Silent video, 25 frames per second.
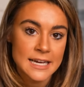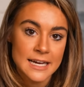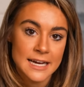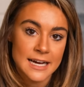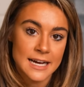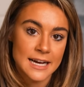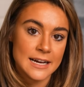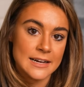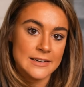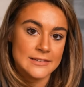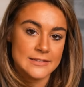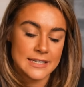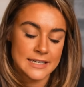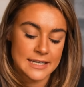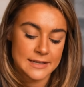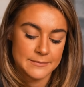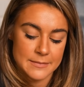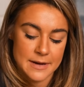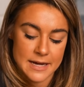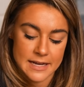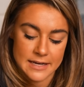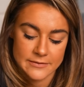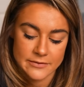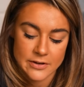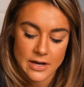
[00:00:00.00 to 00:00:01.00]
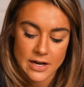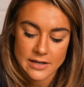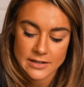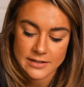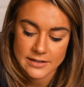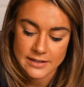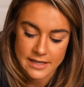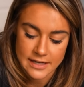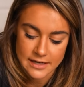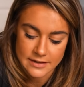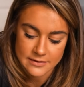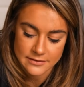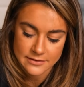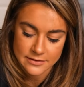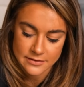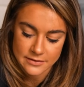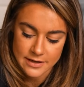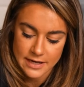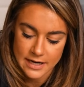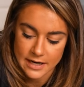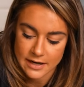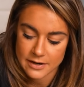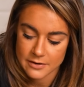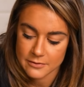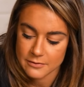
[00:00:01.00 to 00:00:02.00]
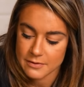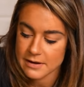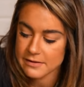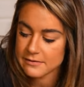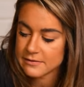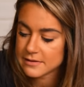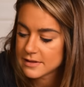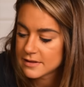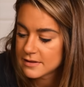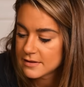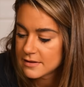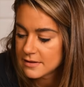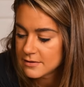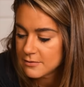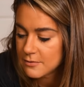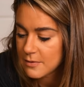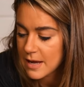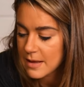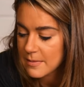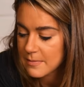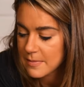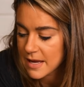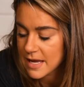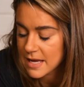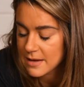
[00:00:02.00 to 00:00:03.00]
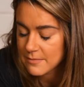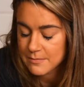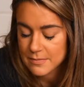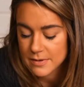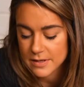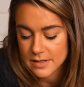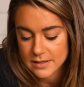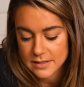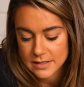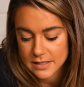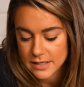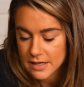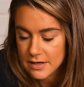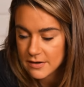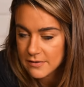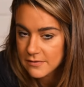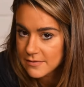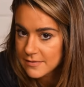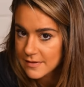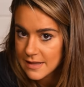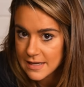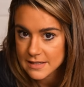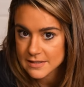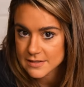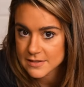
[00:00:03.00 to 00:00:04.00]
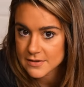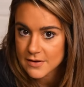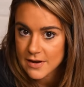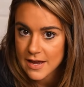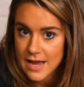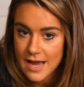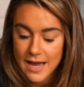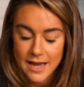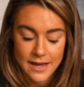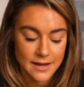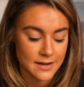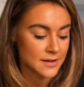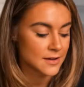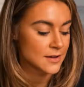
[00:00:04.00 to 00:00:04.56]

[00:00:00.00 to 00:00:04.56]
Um, I might have gotten a little carried away with the white paint, but you know, that's okay.